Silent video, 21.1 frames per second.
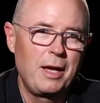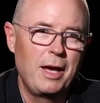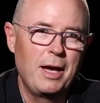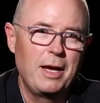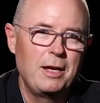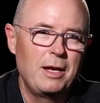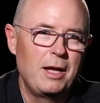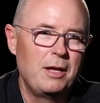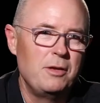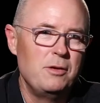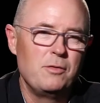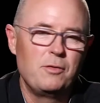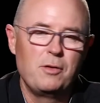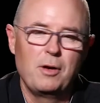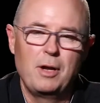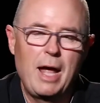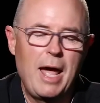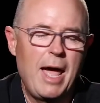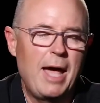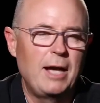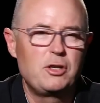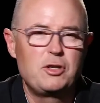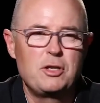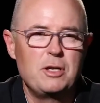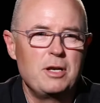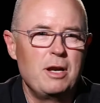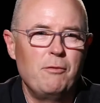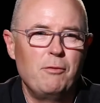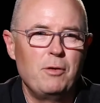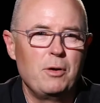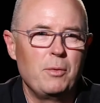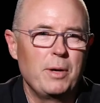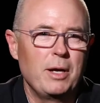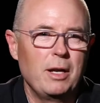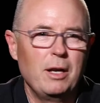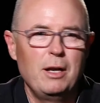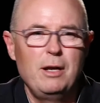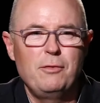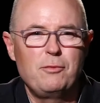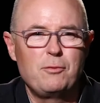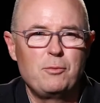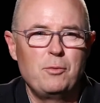gate and you've got action everywhere,
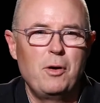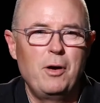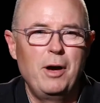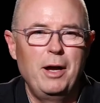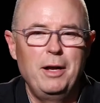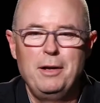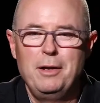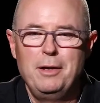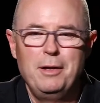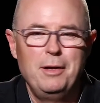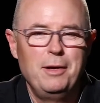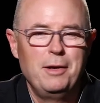left, right.